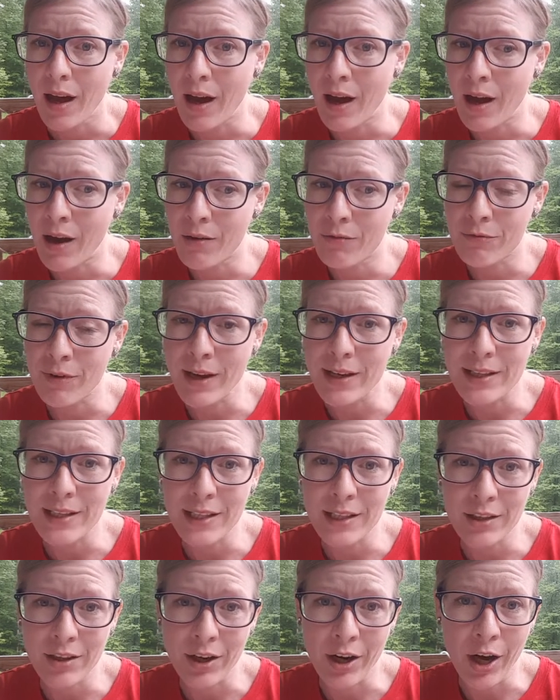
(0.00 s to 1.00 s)

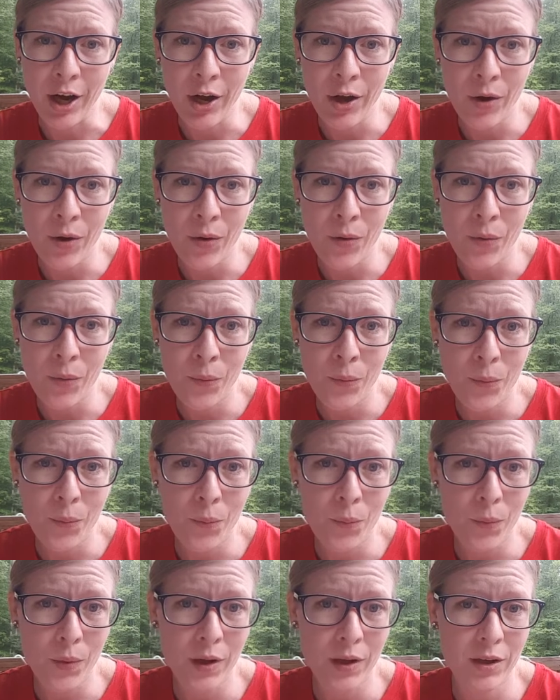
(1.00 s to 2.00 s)
renting your
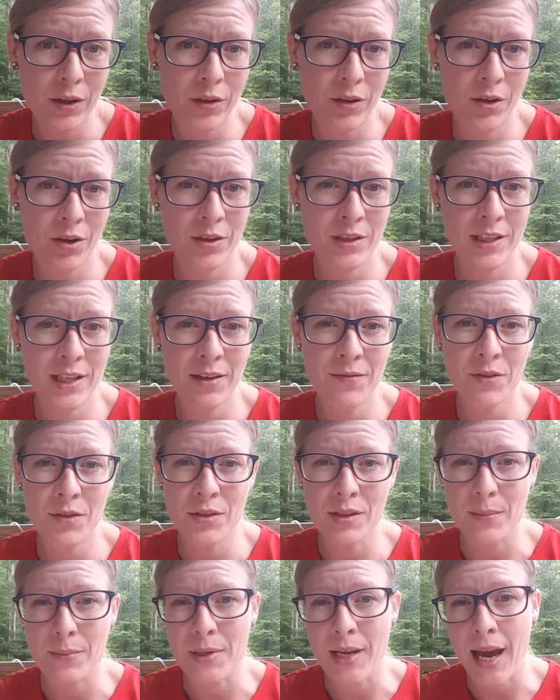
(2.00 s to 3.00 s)
home could give you
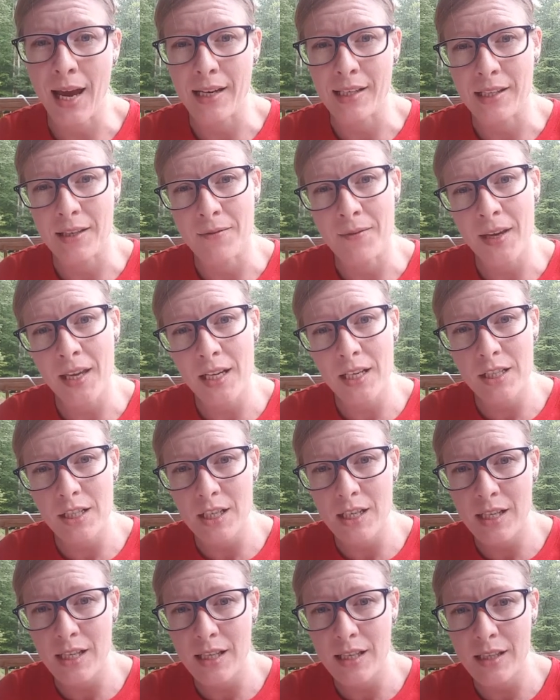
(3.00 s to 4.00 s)
some tax
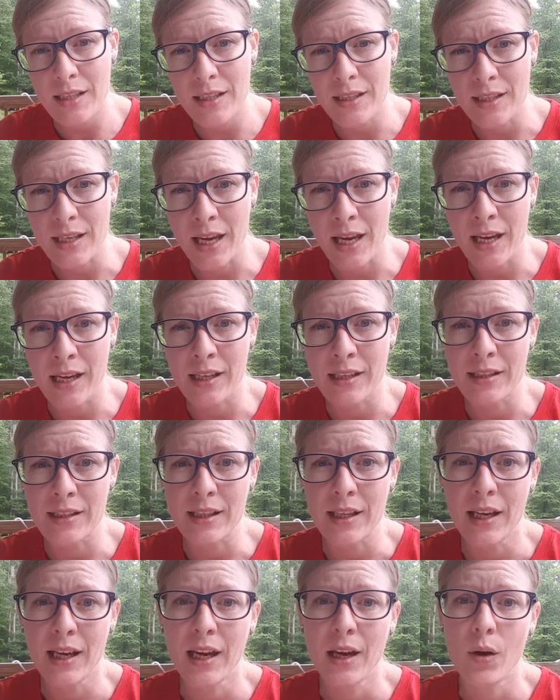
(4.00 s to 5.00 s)
advantages
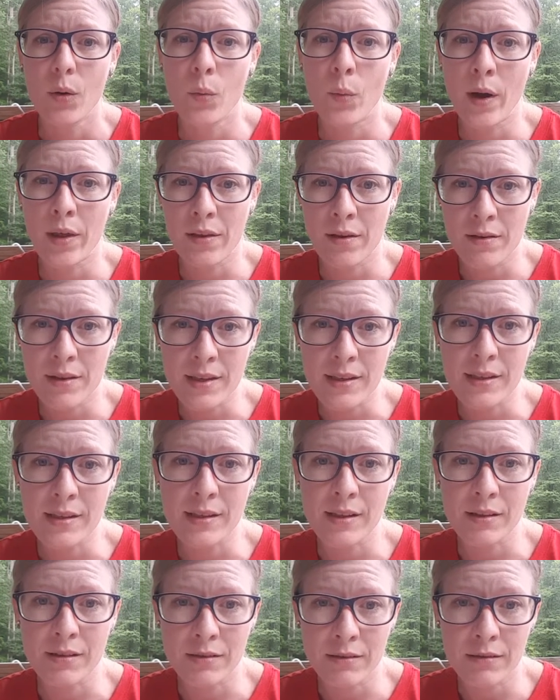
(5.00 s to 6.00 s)
and whether this
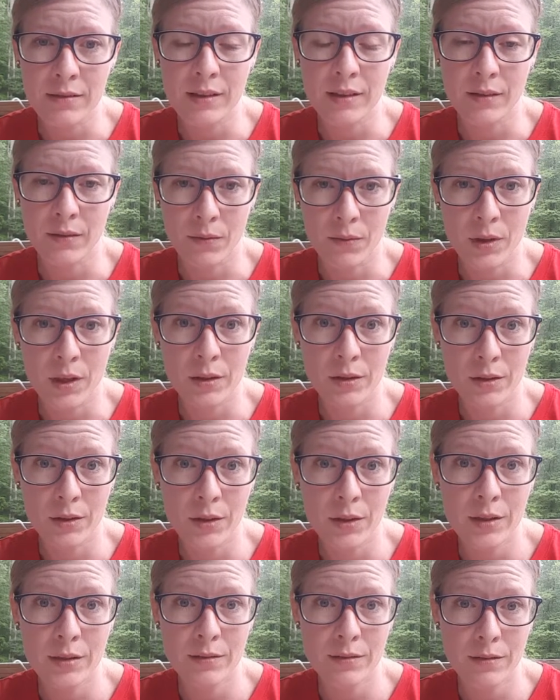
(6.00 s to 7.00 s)
is a
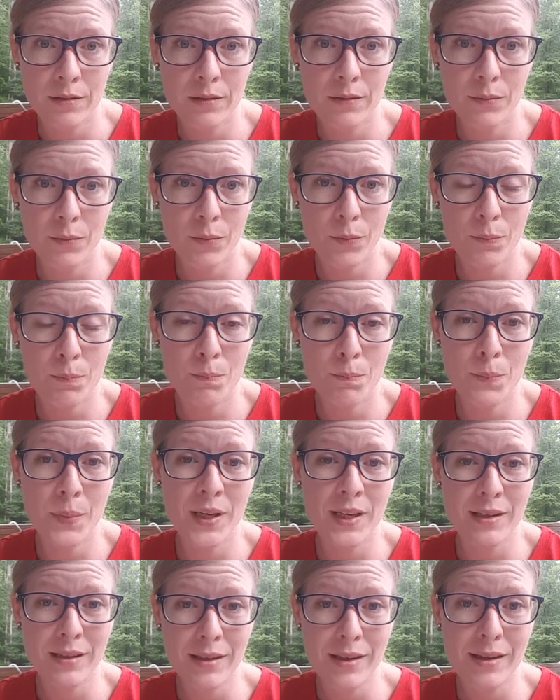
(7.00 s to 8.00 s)
good
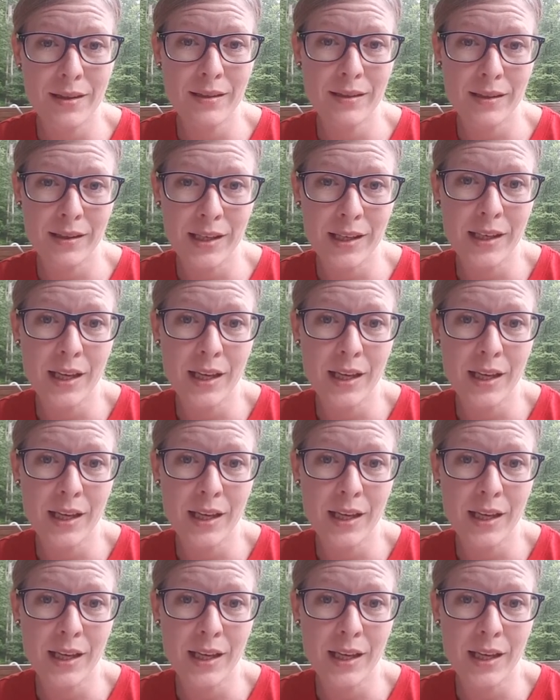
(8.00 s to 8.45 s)
business